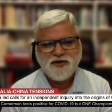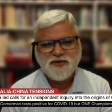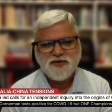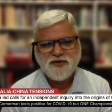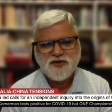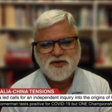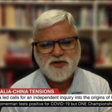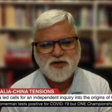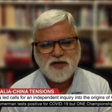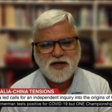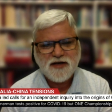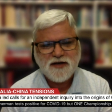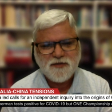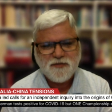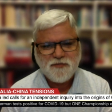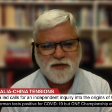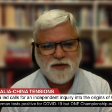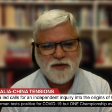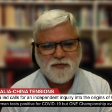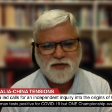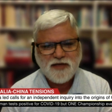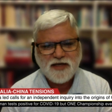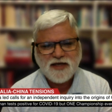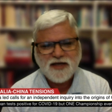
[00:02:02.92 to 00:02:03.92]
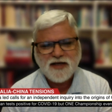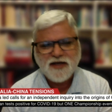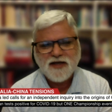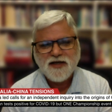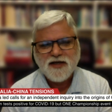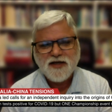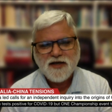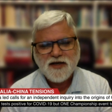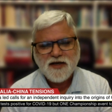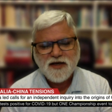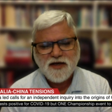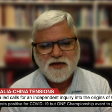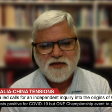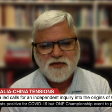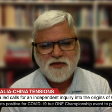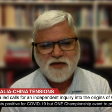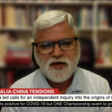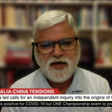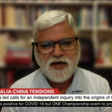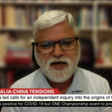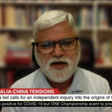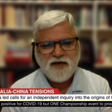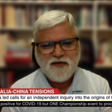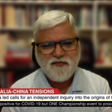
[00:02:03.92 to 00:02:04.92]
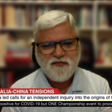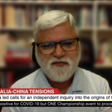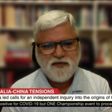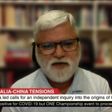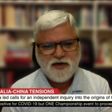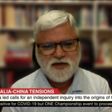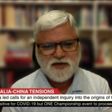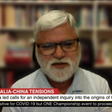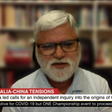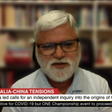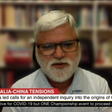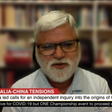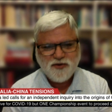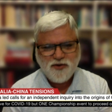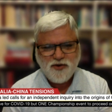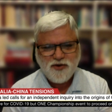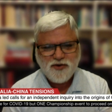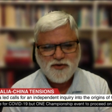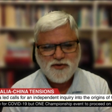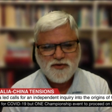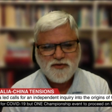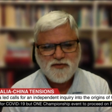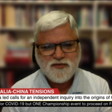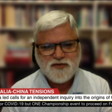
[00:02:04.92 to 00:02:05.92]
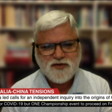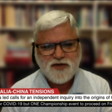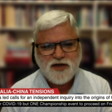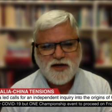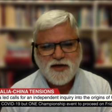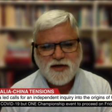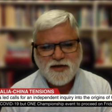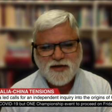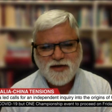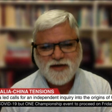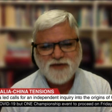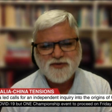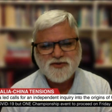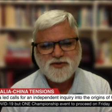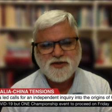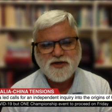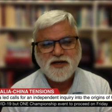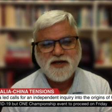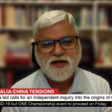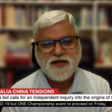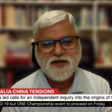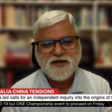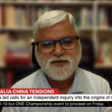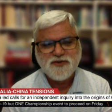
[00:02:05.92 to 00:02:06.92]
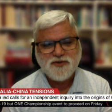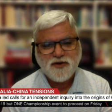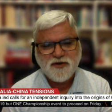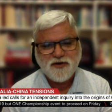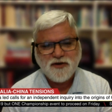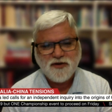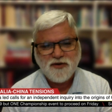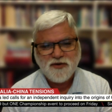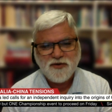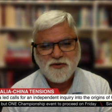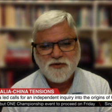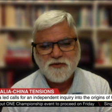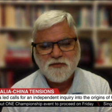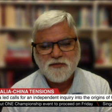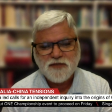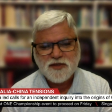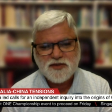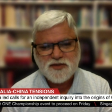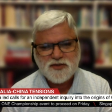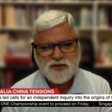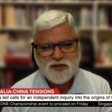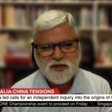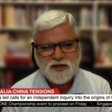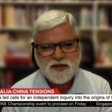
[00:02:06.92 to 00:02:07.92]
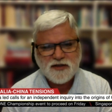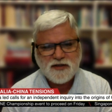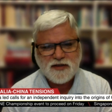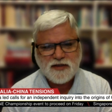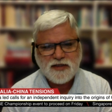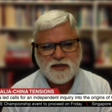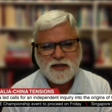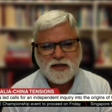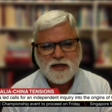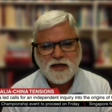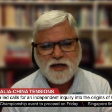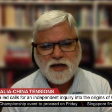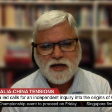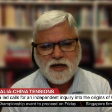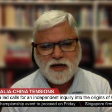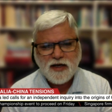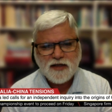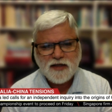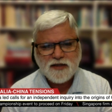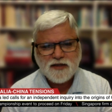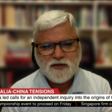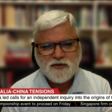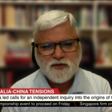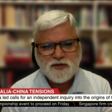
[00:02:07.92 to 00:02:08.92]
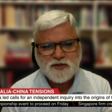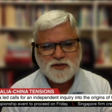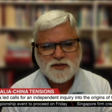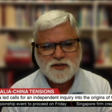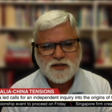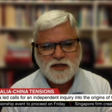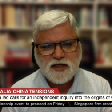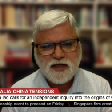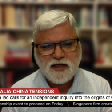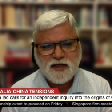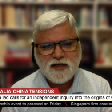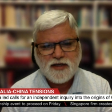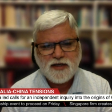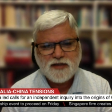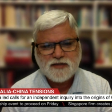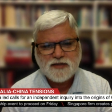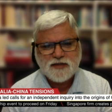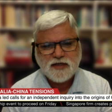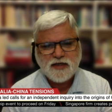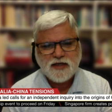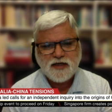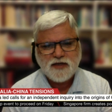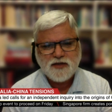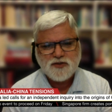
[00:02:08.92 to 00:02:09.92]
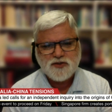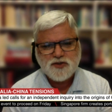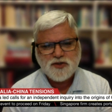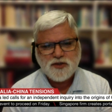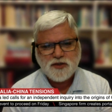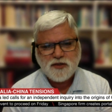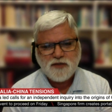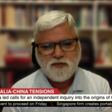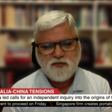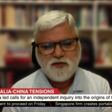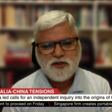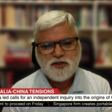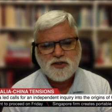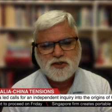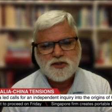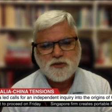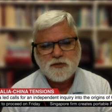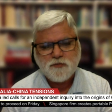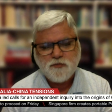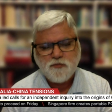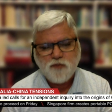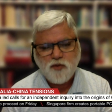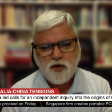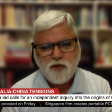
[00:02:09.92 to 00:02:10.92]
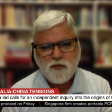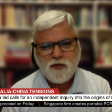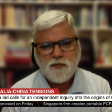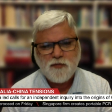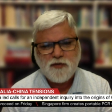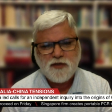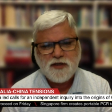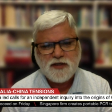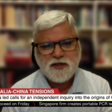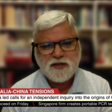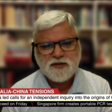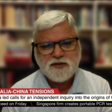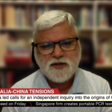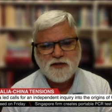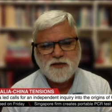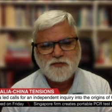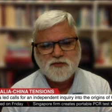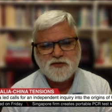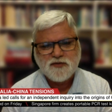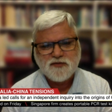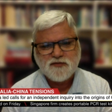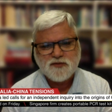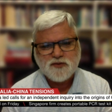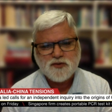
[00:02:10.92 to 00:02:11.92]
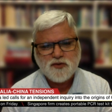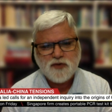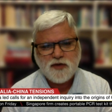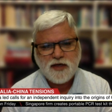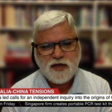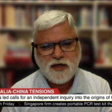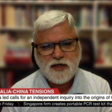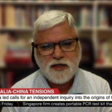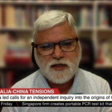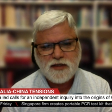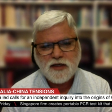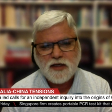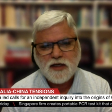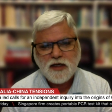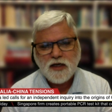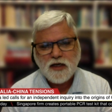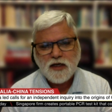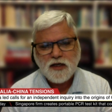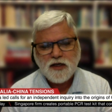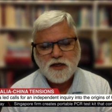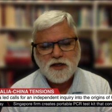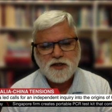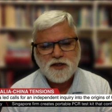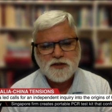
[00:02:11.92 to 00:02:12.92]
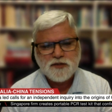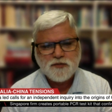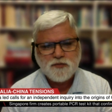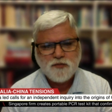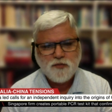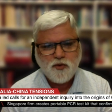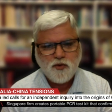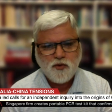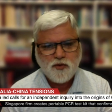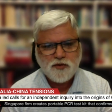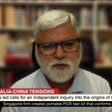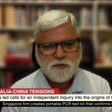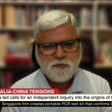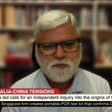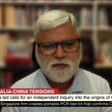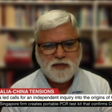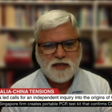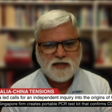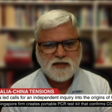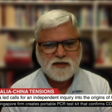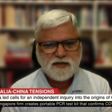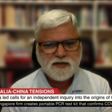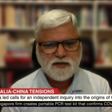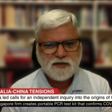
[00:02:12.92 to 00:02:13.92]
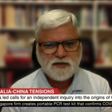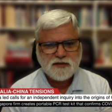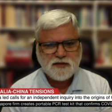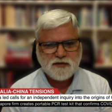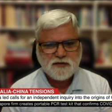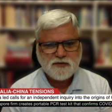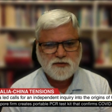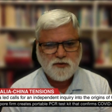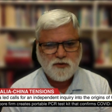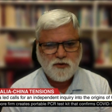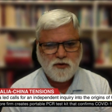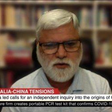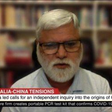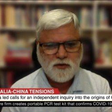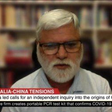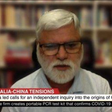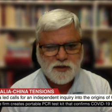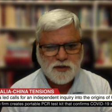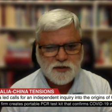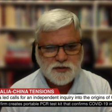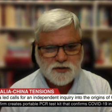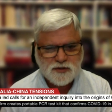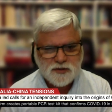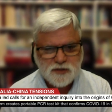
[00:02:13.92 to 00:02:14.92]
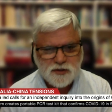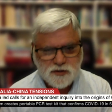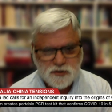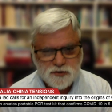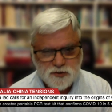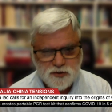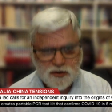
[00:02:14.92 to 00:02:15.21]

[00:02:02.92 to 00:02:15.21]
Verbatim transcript: or in the Czech Republic. They have faced the wrath of China. Australia is not alone. But certainly, I think Australia is a country which, probably in terms of trade, is more dependent on its